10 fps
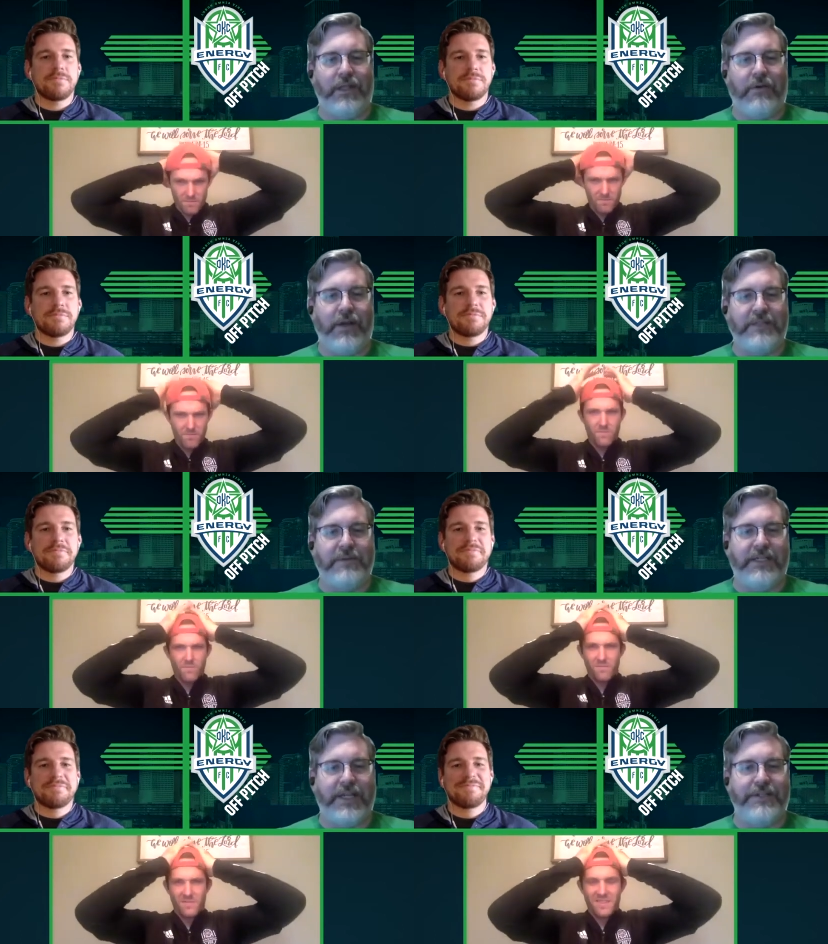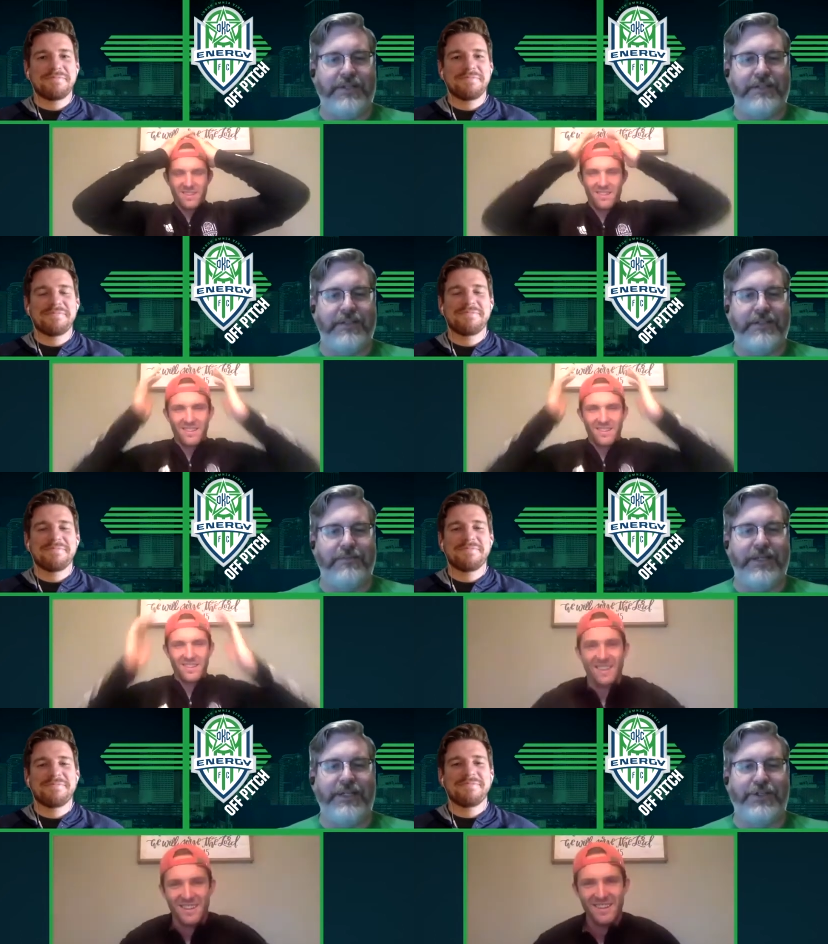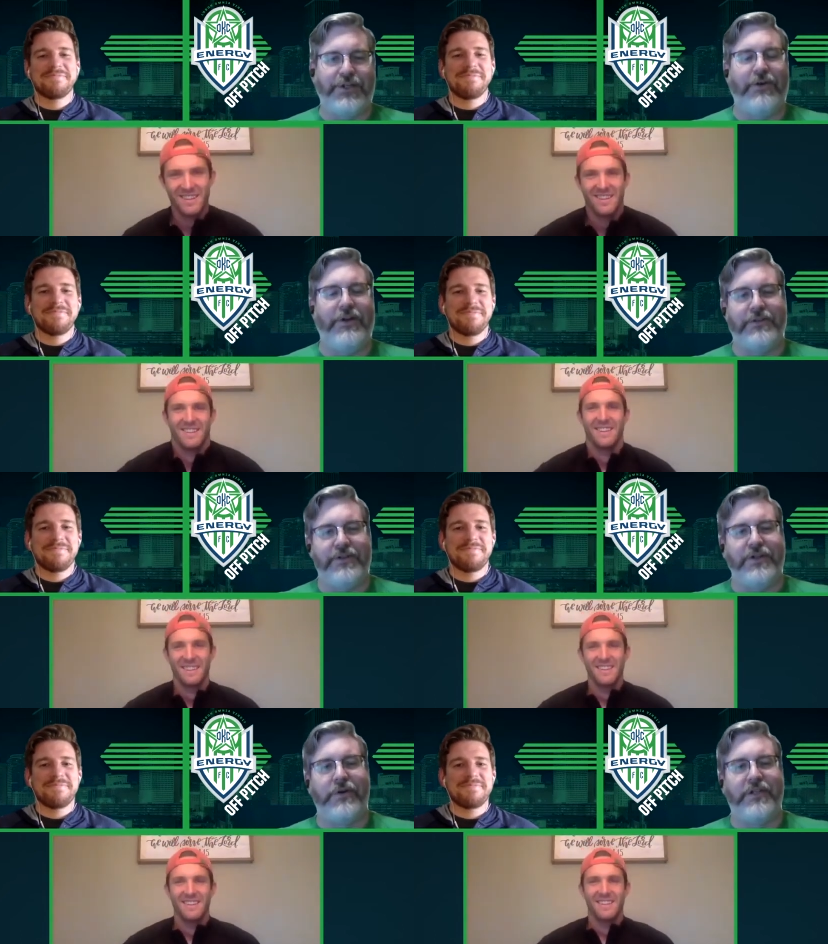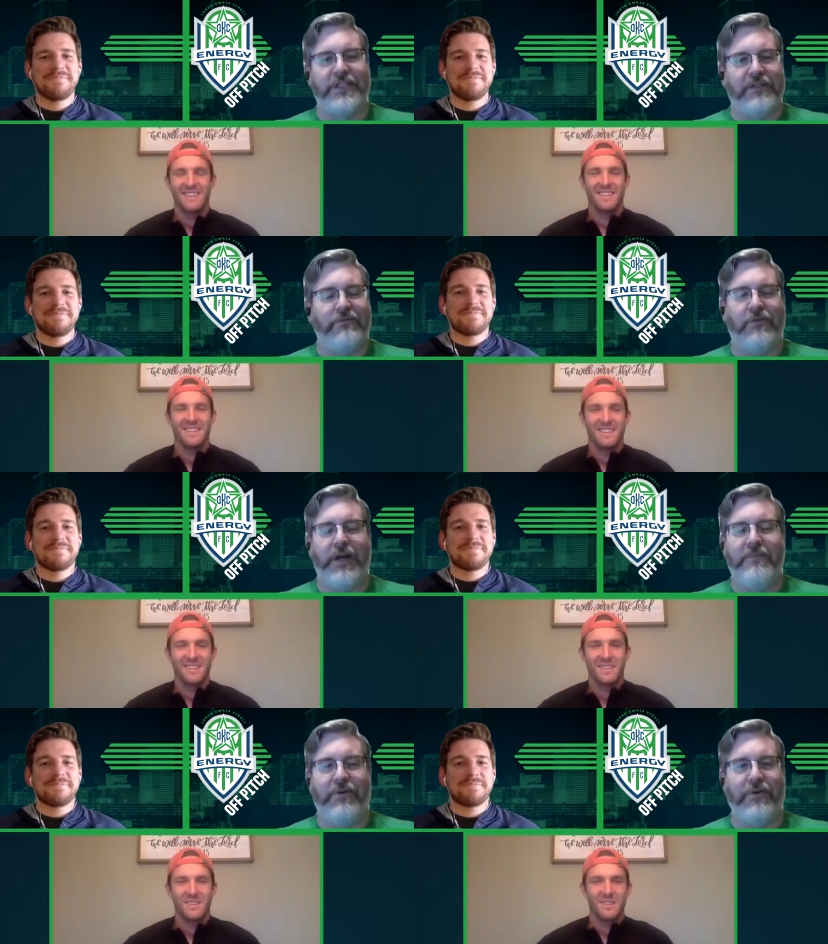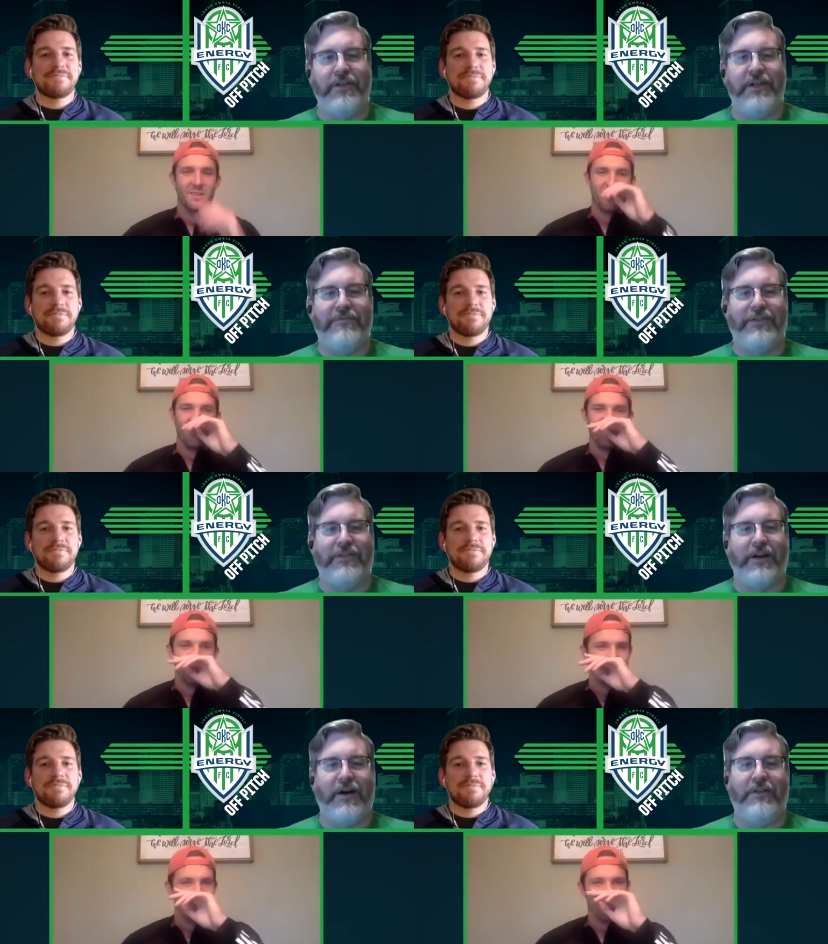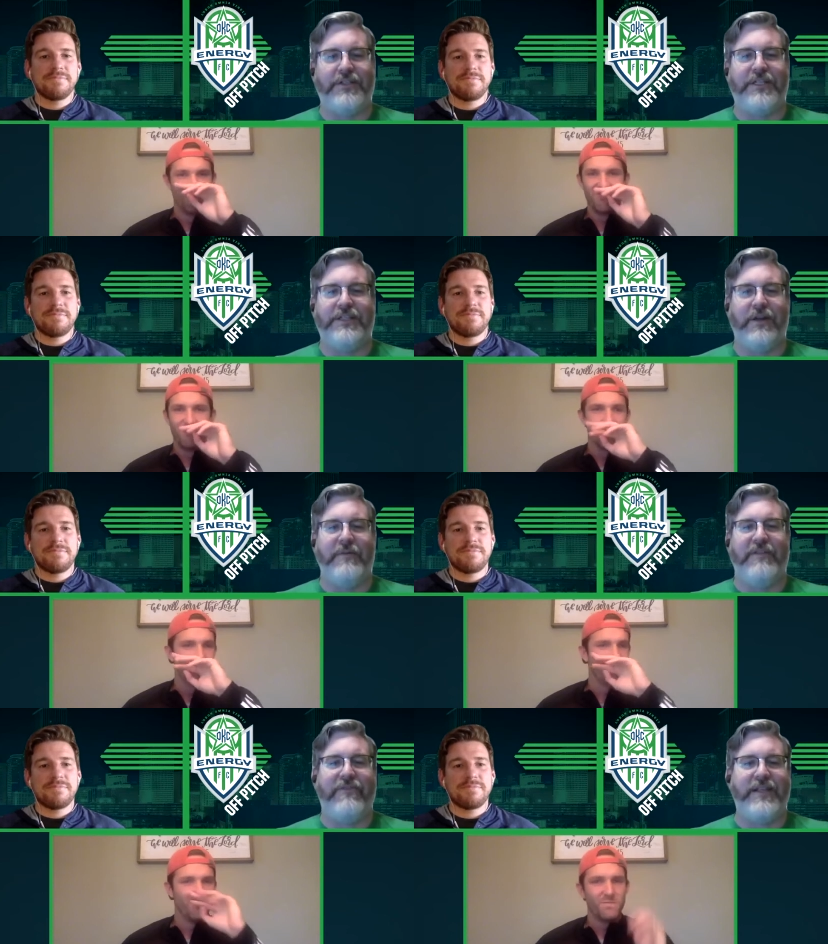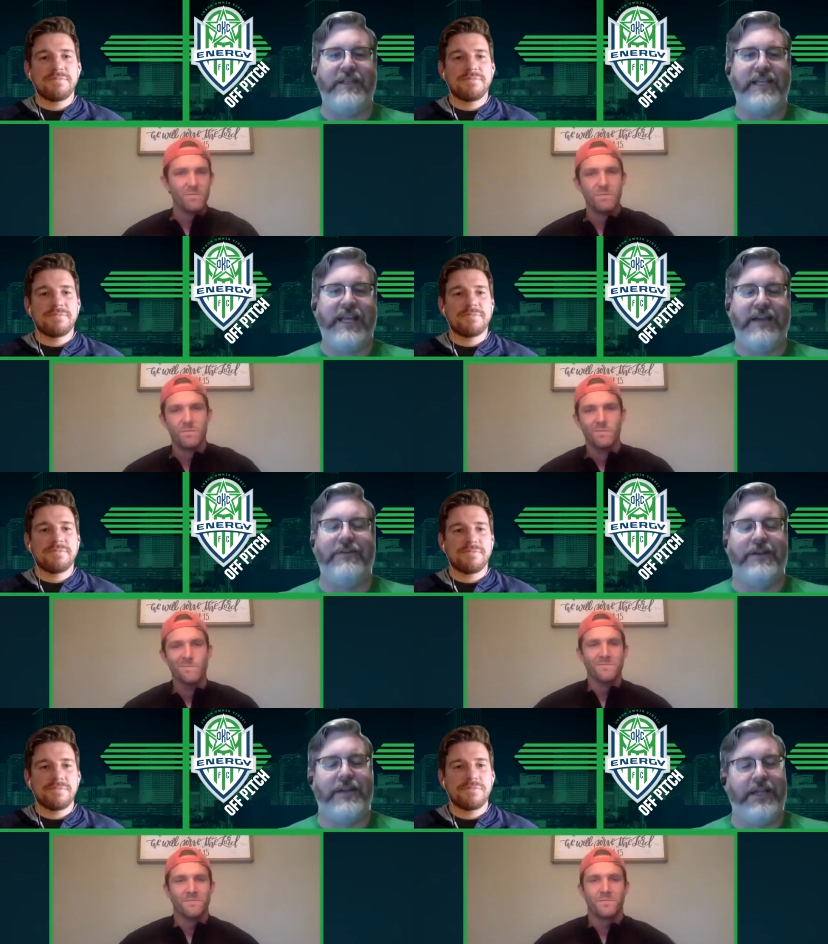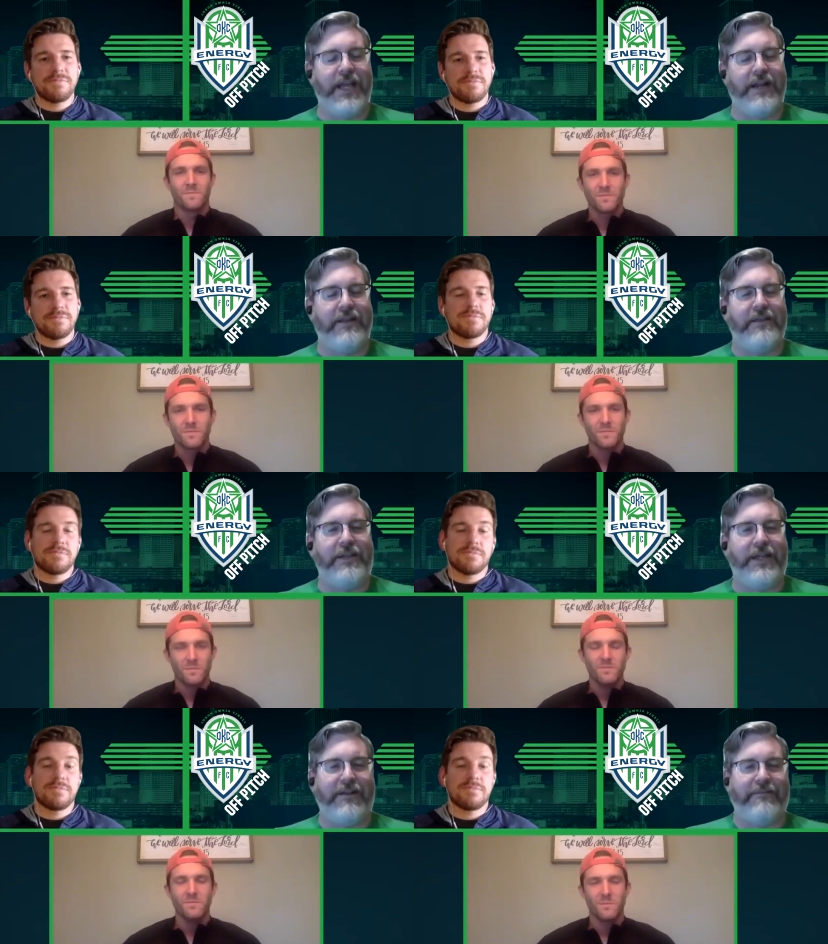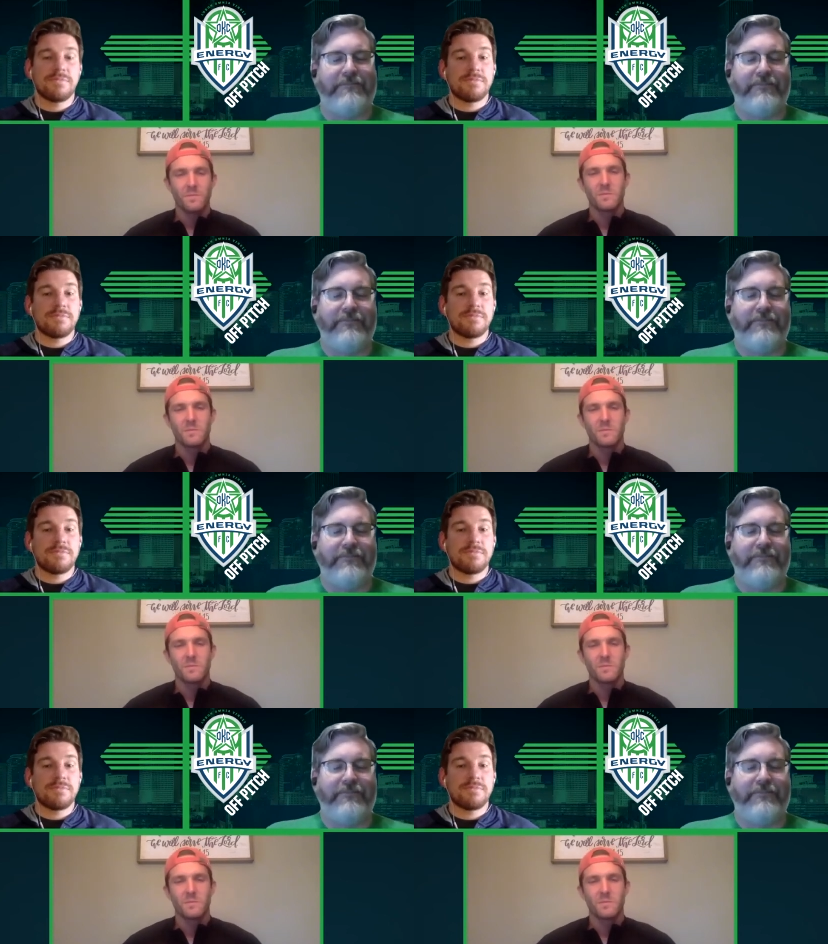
Speaker 1: low expectations because you're going to enjoy yourself way more than if you thought, oh, this is going to be the funniest thing ever. You gotta, you gotta,